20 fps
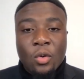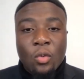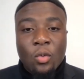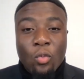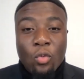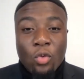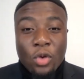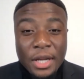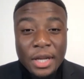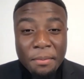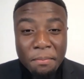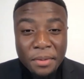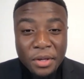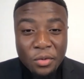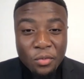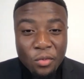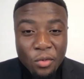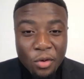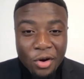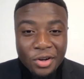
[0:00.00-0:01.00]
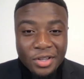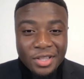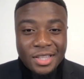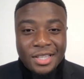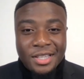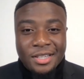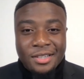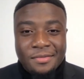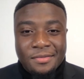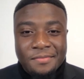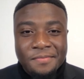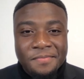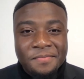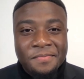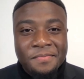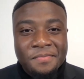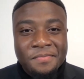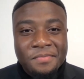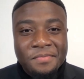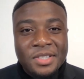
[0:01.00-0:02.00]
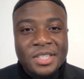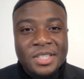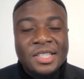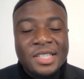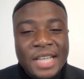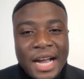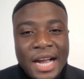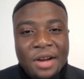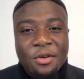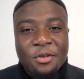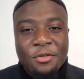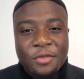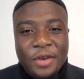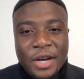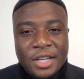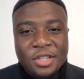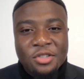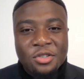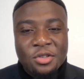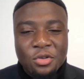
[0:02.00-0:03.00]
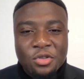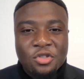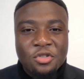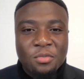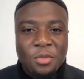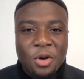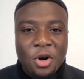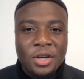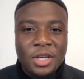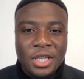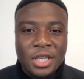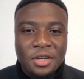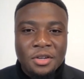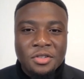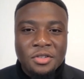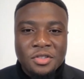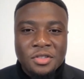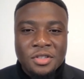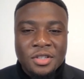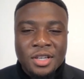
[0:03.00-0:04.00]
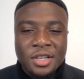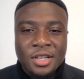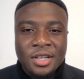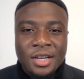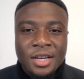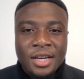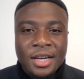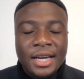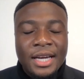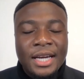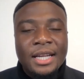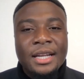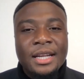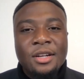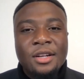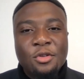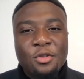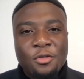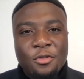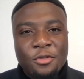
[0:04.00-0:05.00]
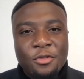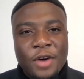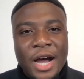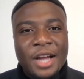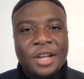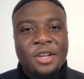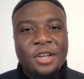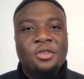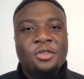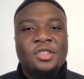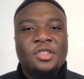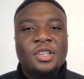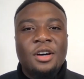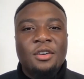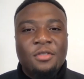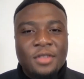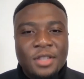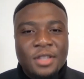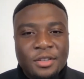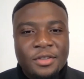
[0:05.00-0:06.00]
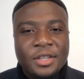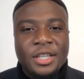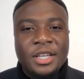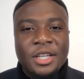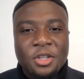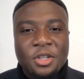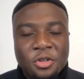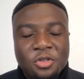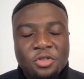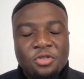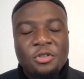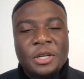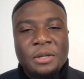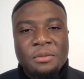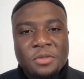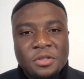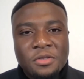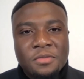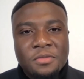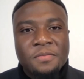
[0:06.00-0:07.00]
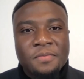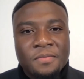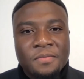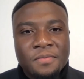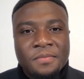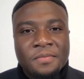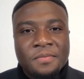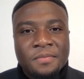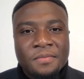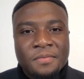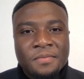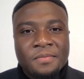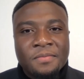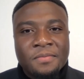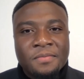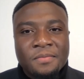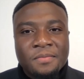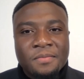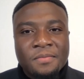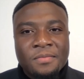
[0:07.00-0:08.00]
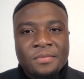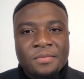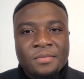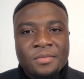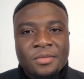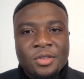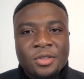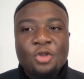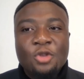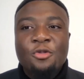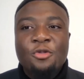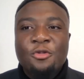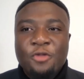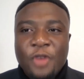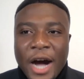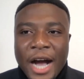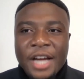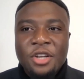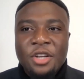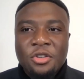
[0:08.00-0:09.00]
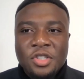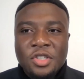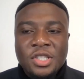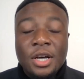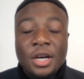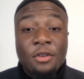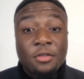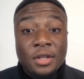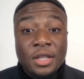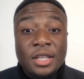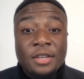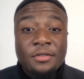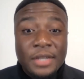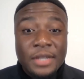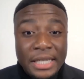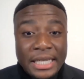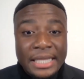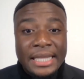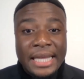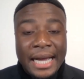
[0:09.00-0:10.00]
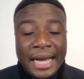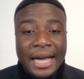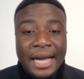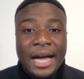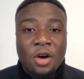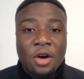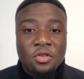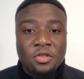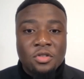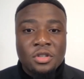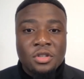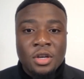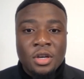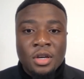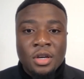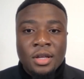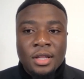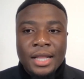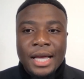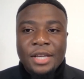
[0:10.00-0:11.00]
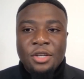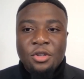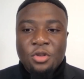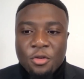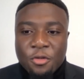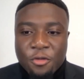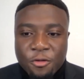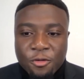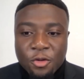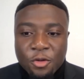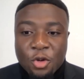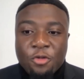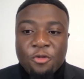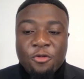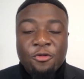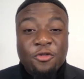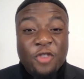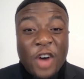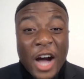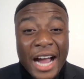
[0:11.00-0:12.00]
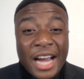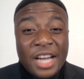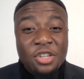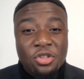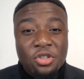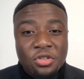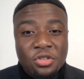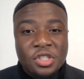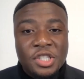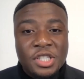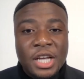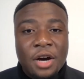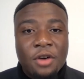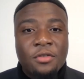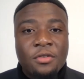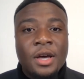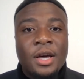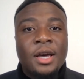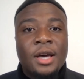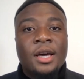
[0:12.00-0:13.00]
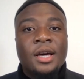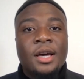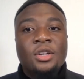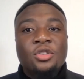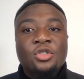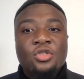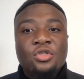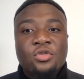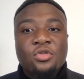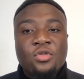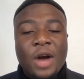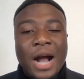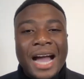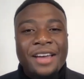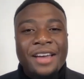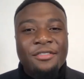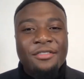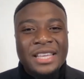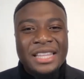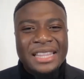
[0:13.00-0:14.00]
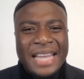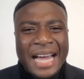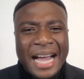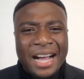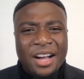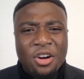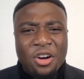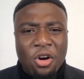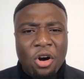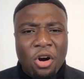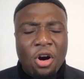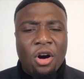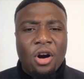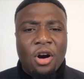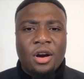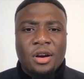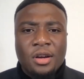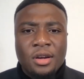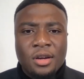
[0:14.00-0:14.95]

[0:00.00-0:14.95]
Would it be worth it to sacrifice those small years and then you find yourself living in your dreams? You find yourself living in that house, but you find yourself driving that car.